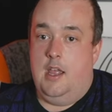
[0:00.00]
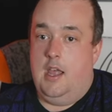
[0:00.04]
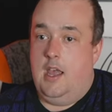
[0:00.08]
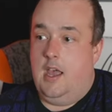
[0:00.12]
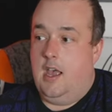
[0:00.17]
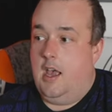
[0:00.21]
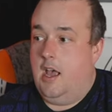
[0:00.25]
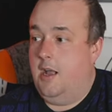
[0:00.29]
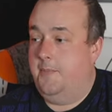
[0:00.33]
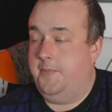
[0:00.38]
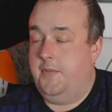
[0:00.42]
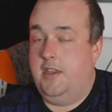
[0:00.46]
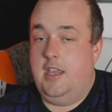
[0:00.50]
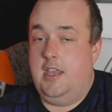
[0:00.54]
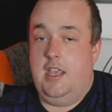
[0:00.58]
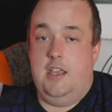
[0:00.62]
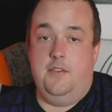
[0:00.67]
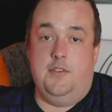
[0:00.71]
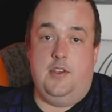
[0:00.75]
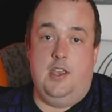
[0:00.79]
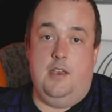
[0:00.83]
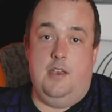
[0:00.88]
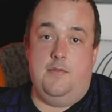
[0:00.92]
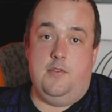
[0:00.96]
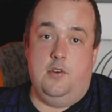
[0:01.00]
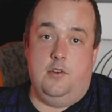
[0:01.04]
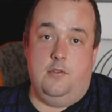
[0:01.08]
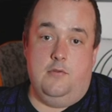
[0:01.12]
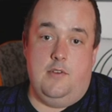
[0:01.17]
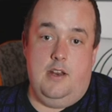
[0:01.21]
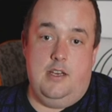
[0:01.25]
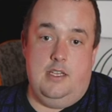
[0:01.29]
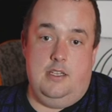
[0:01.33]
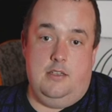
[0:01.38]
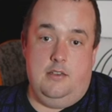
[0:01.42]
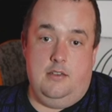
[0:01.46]
If you haven't
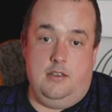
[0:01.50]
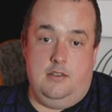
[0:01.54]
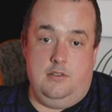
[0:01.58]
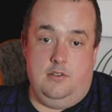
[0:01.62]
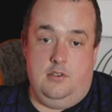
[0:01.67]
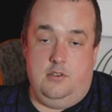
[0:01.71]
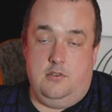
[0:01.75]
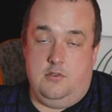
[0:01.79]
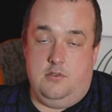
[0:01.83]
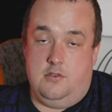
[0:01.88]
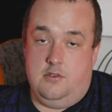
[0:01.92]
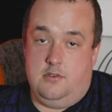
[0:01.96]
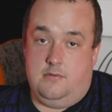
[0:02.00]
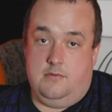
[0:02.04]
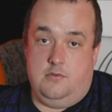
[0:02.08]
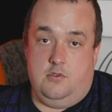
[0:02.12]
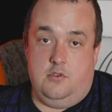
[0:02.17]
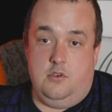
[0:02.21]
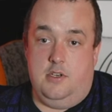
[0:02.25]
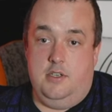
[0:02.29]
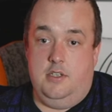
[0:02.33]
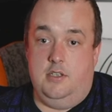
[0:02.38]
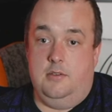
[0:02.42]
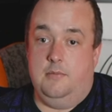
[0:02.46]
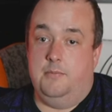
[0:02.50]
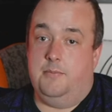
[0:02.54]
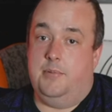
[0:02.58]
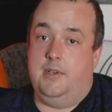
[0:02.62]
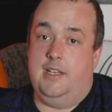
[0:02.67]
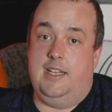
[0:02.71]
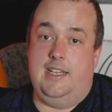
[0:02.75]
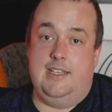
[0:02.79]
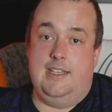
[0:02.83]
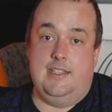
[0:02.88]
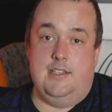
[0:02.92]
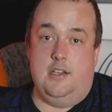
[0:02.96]
already and you're just joining,
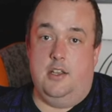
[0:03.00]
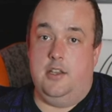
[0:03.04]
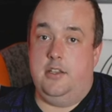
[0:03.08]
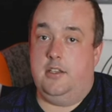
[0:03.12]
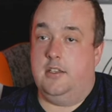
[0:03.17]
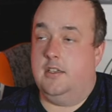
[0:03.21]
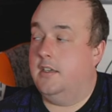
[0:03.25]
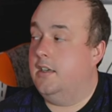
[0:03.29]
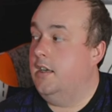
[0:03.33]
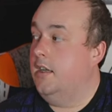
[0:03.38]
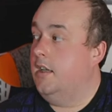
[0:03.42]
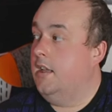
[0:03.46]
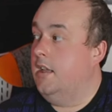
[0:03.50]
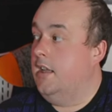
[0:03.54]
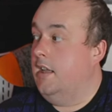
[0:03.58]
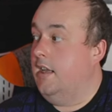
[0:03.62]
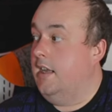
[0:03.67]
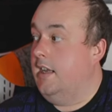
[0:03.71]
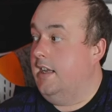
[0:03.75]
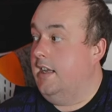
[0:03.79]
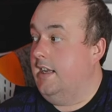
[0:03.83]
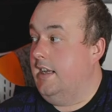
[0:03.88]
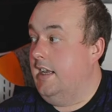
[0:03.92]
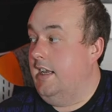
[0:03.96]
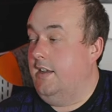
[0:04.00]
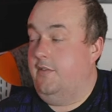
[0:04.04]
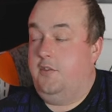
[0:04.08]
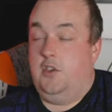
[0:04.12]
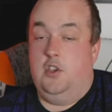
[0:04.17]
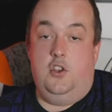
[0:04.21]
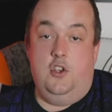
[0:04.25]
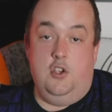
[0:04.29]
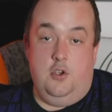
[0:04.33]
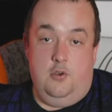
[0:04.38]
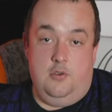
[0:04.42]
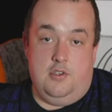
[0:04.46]
please like it. Yeah, if you're
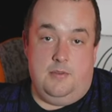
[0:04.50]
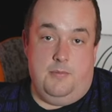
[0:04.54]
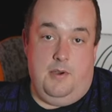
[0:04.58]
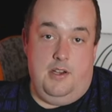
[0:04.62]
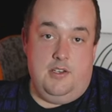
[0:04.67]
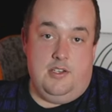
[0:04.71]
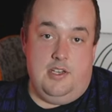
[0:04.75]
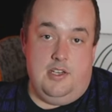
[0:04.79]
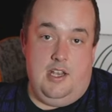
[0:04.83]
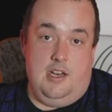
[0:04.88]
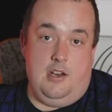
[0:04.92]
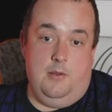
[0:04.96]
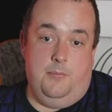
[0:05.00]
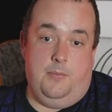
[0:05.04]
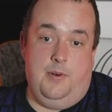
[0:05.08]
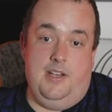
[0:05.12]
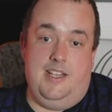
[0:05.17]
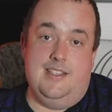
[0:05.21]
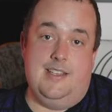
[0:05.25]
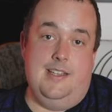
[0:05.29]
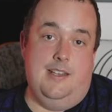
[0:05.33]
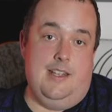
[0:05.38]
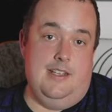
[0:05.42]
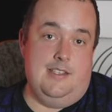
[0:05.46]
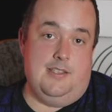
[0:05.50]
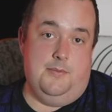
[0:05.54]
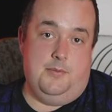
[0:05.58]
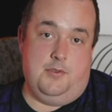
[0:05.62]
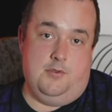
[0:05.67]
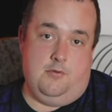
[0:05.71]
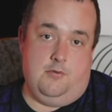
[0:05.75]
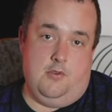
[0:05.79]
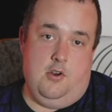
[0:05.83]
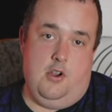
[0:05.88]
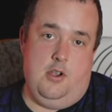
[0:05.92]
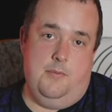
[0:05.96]
new to my channel, please hit that
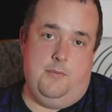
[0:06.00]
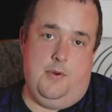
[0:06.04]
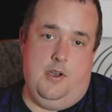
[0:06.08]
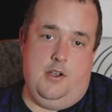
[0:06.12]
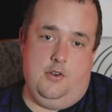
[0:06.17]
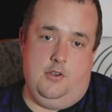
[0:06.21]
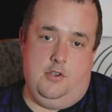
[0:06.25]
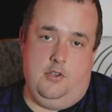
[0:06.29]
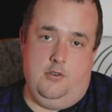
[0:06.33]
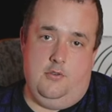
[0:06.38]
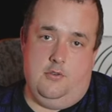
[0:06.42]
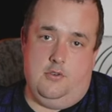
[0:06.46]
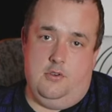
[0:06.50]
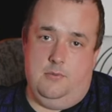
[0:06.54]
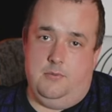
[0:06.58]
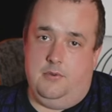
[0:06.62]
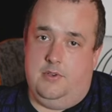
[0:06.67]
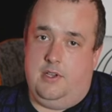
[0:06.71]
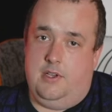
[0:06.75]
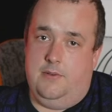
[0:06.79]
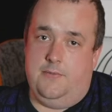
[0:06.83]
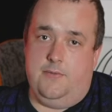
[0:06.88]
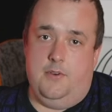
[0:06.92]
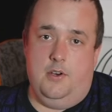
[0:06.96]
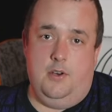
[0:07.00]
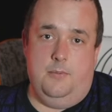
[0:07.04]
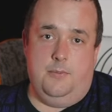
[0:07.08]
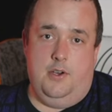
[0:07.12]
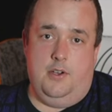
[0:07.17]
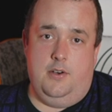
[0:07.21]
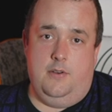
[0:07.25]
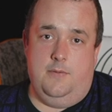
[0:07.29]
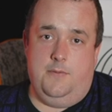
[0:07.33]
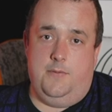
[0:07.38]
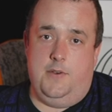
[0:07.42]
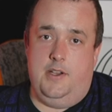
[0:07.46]
subscribe button on YouTube or that follow
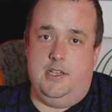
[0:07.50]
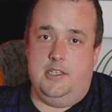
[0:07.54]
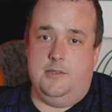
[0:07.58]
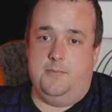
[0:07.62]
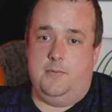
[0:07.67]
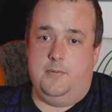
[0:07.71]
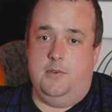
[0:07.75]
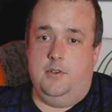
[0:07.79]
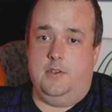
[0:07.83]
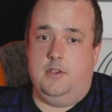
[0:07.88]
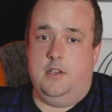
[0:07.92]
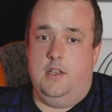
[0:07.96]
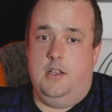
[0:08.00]
button on Facebook.